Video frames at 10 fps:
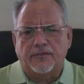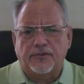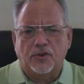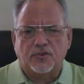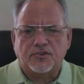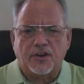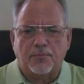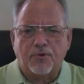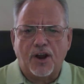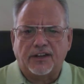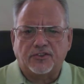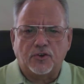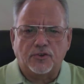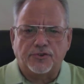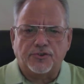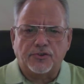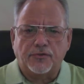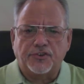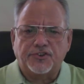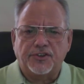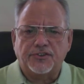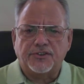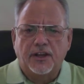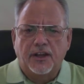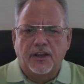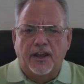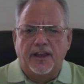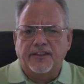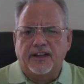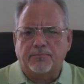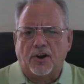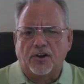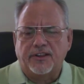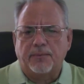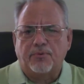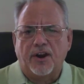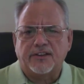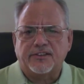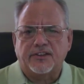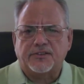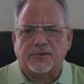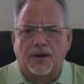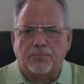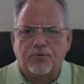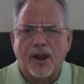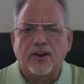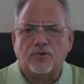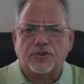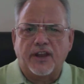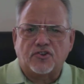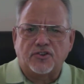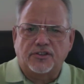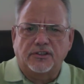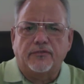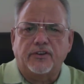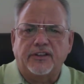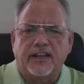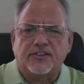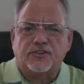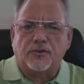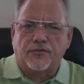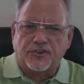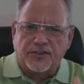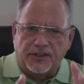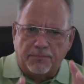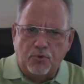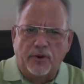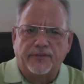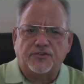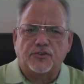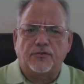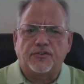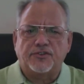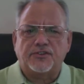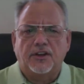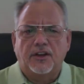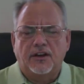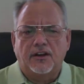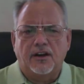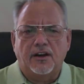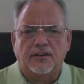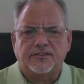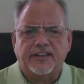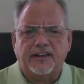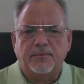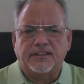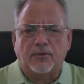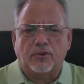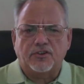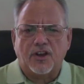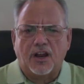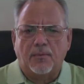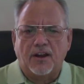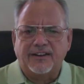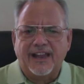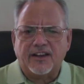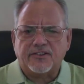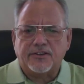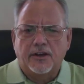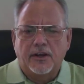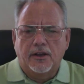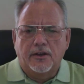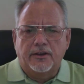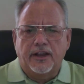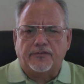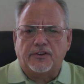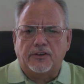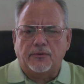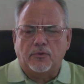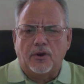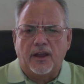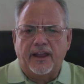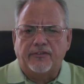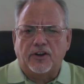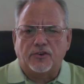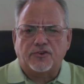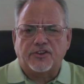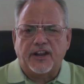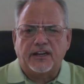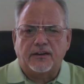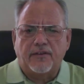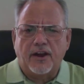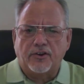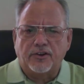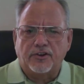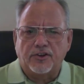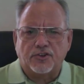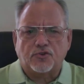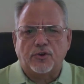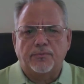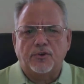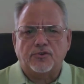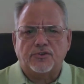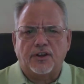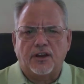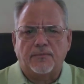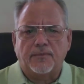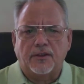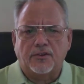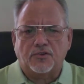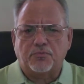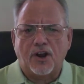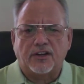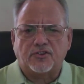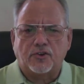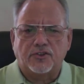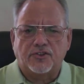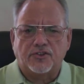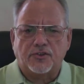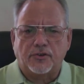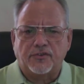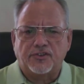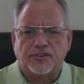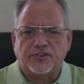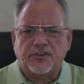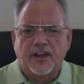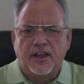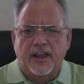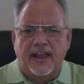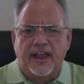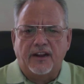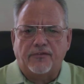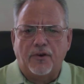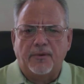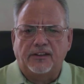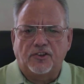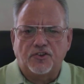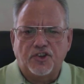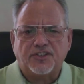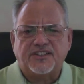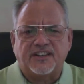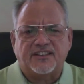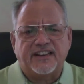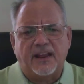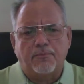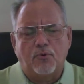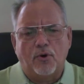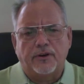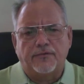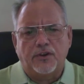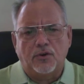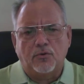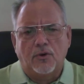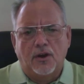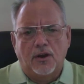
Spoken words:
for those products, goods, or services. And then part of that process, prior to actually delivering that service in the point of service segment that we're going to talk about next, you have to have an understanding of how you're going to distribute those products, goods, and services. And from a logistics standpoint of view,